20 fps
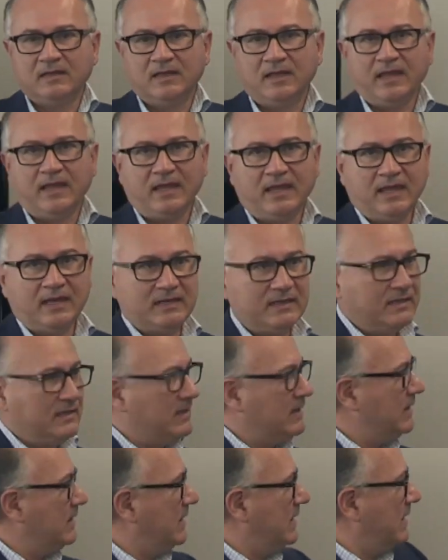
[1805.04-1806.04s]
And um,
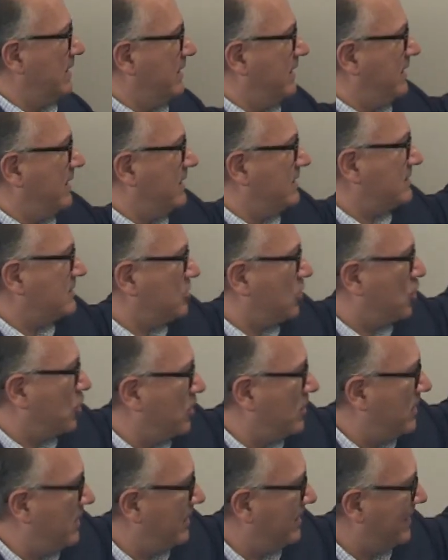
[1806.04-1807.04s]
these
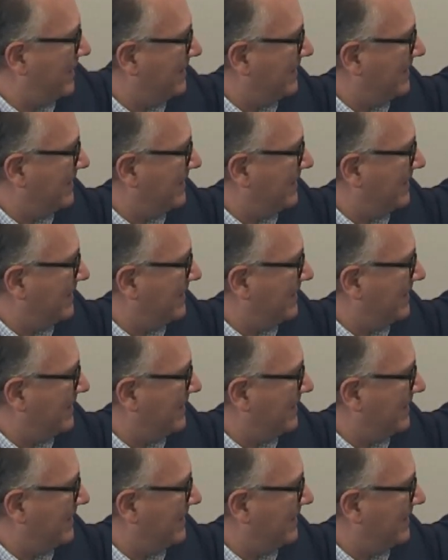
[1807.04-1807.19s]
are the